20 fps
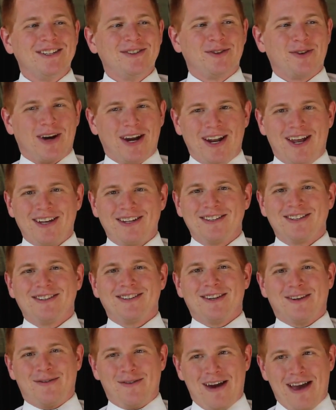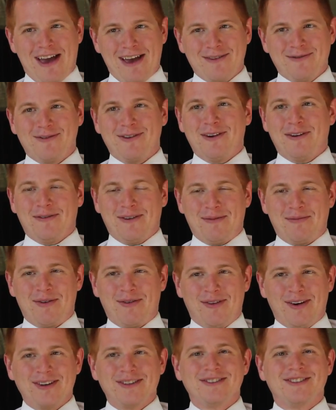Try not to drive on
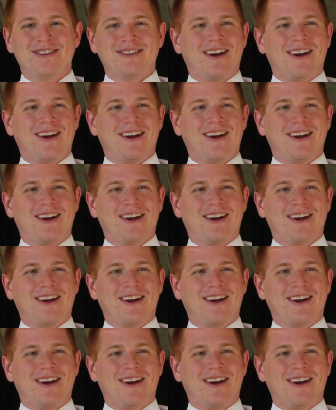November 1st.